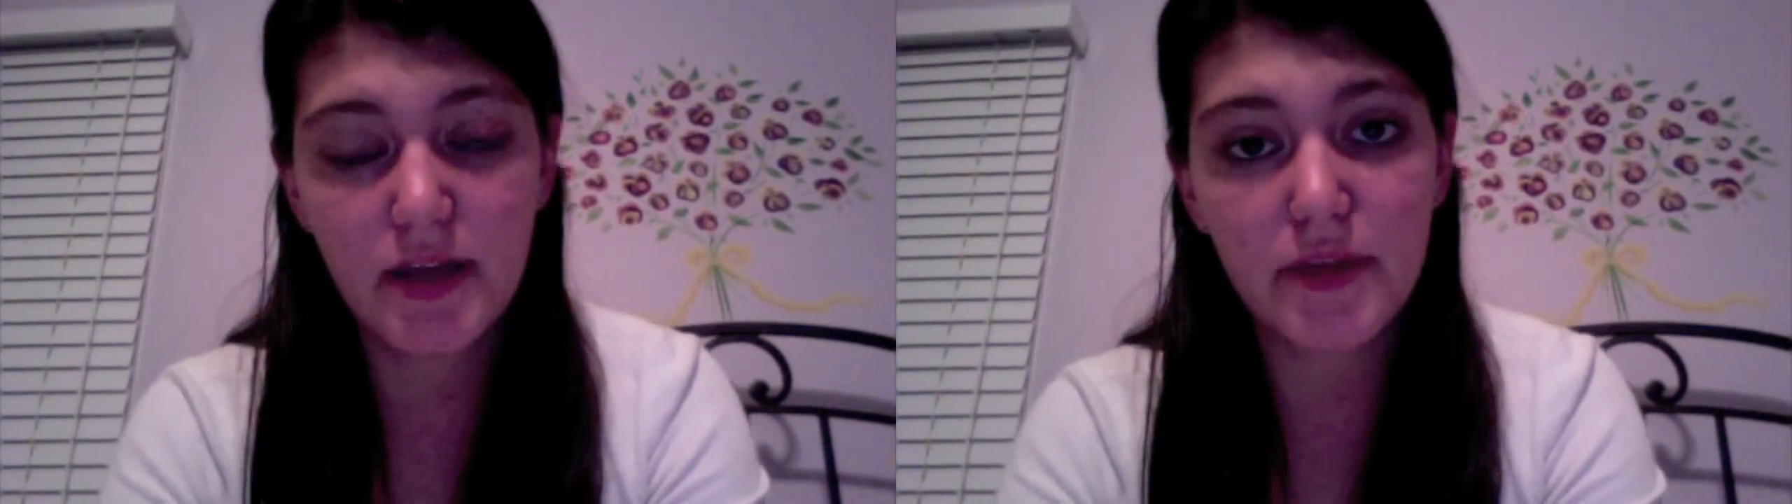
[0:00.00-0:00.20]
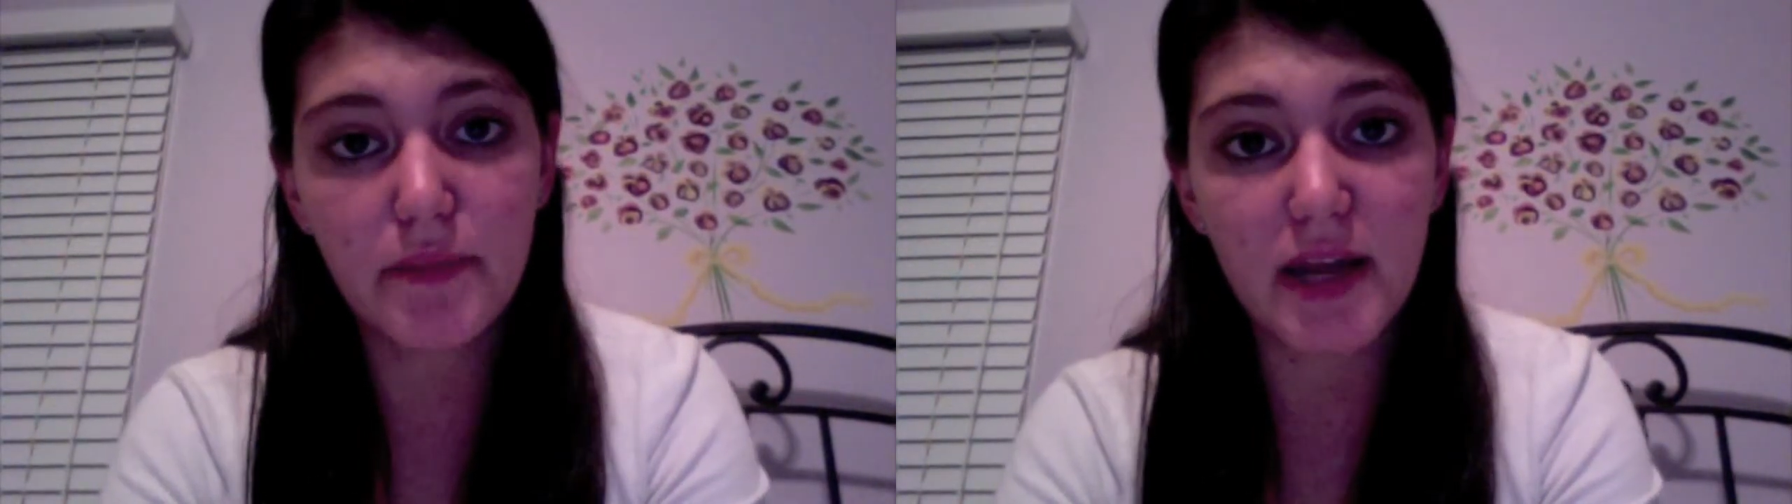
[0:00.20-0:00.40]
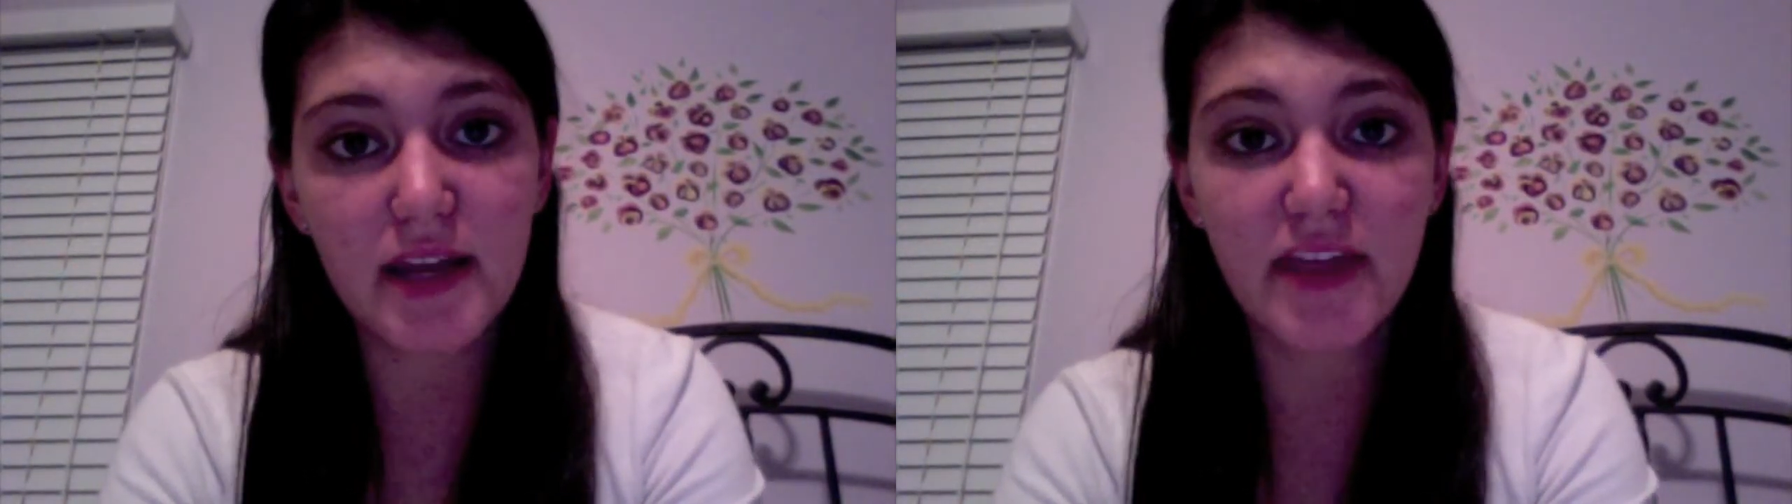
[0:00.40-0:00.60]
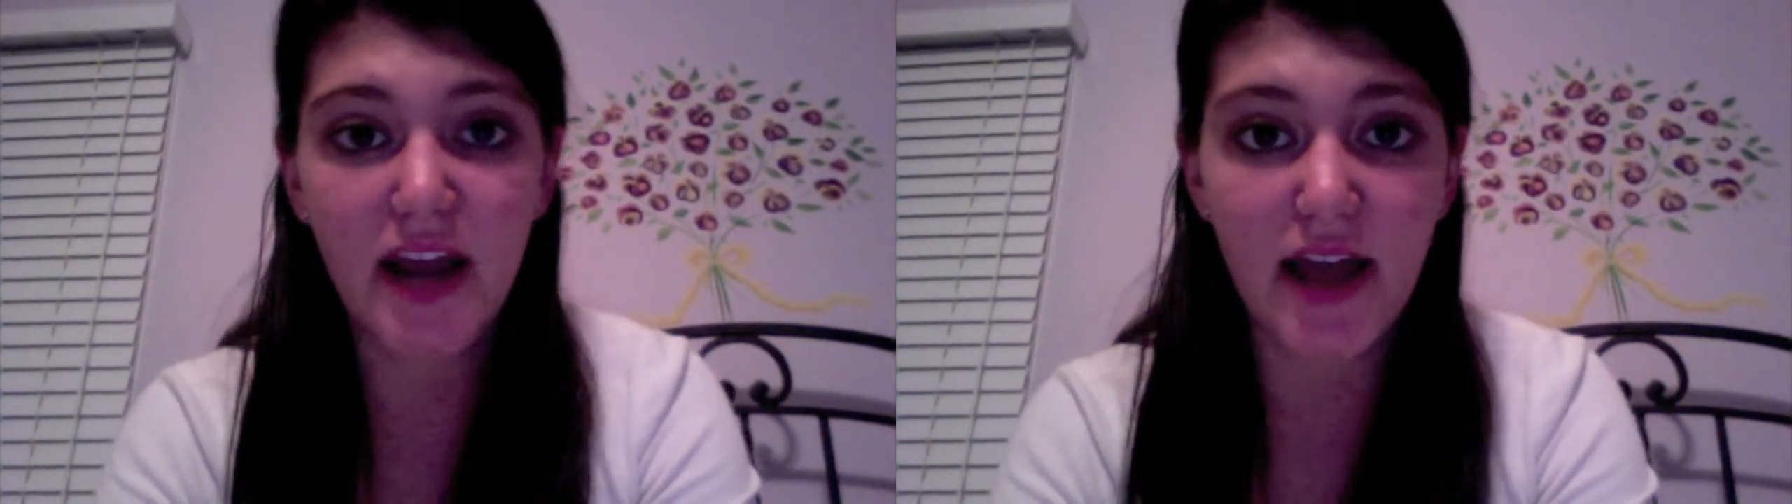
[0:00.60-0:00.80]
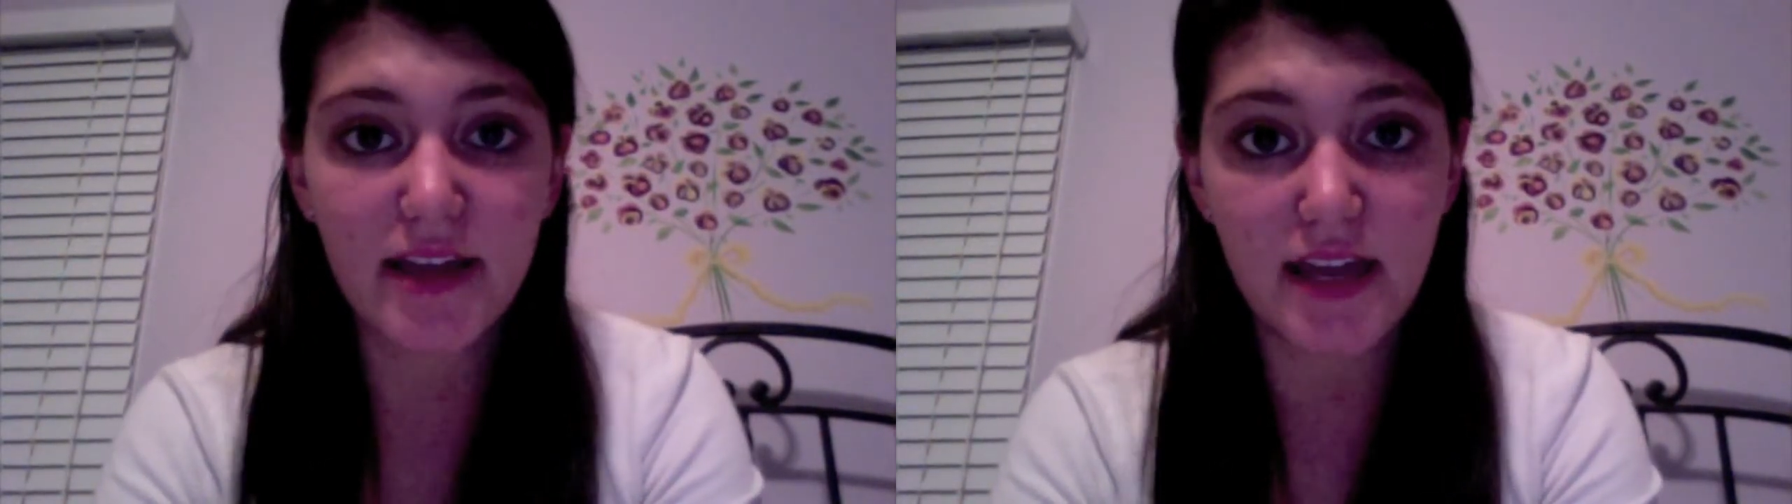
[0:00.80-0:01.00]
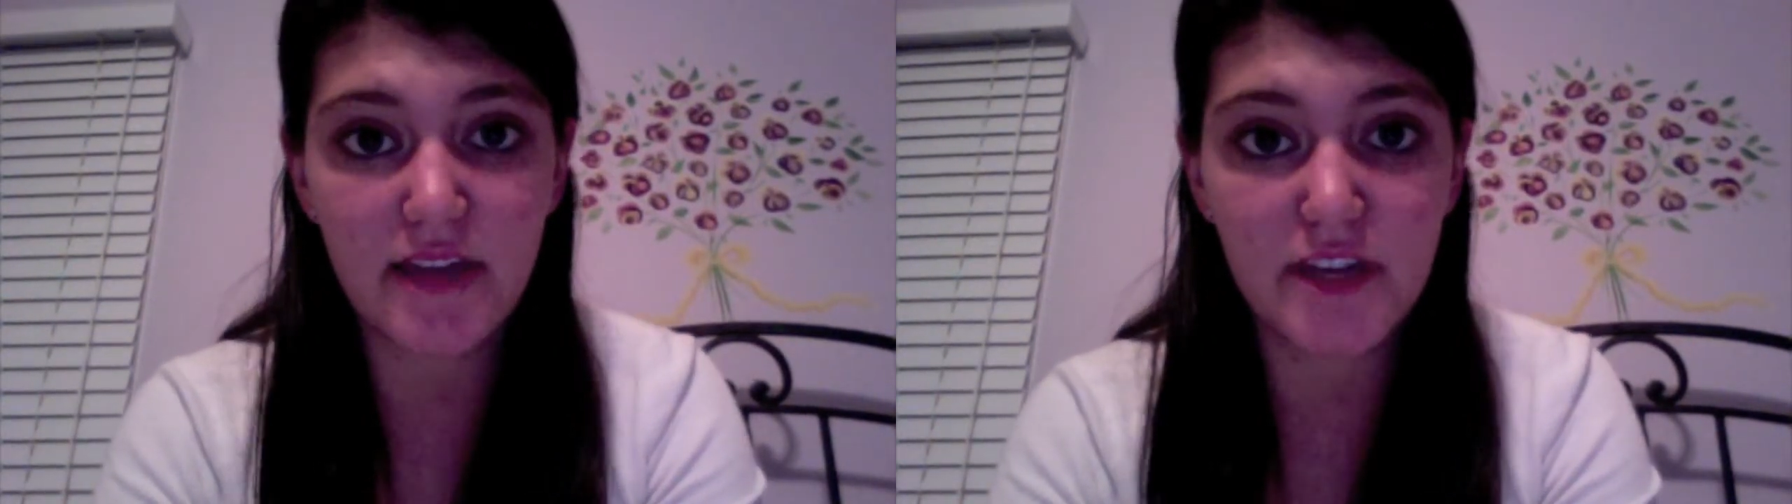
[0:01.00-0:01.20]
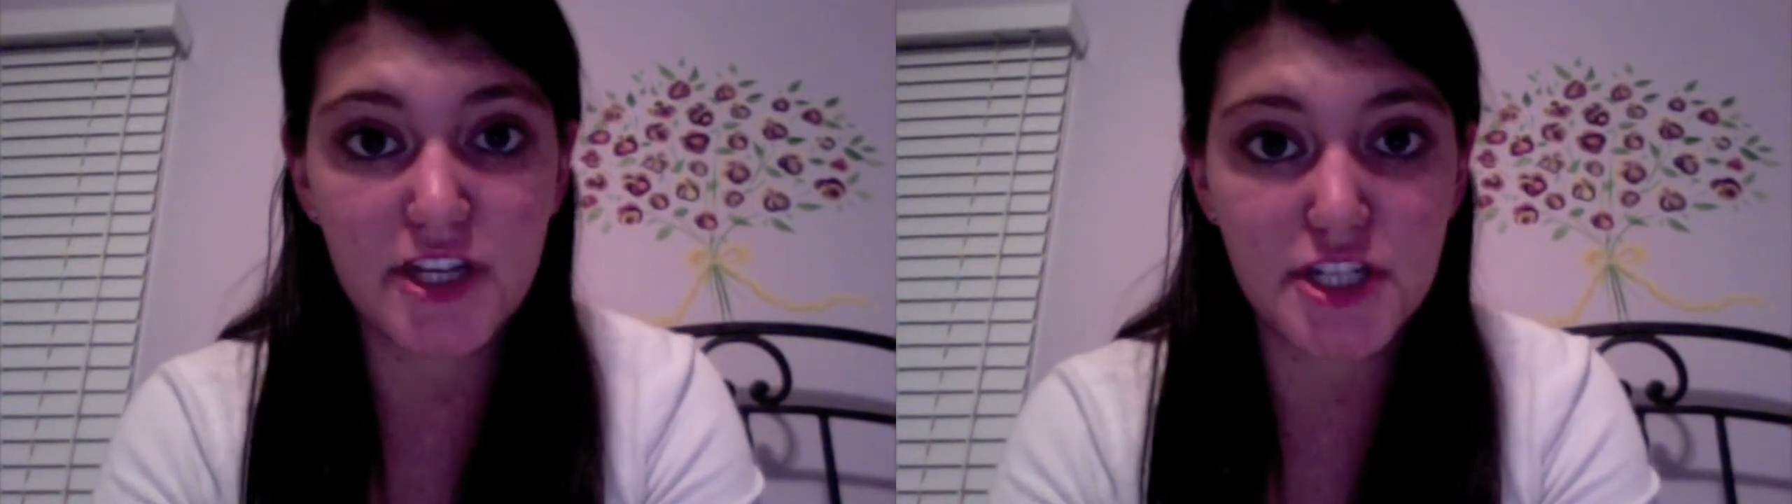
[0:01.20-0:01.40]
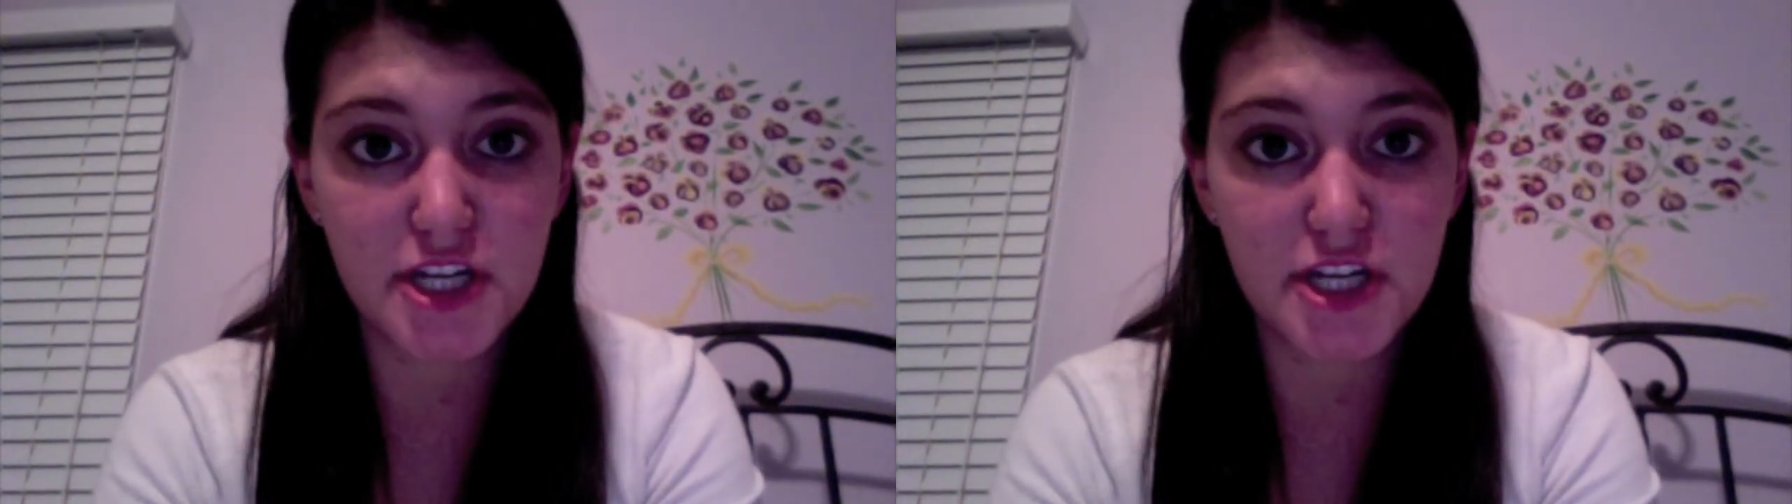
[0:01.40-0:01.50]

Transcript: The money that I gave each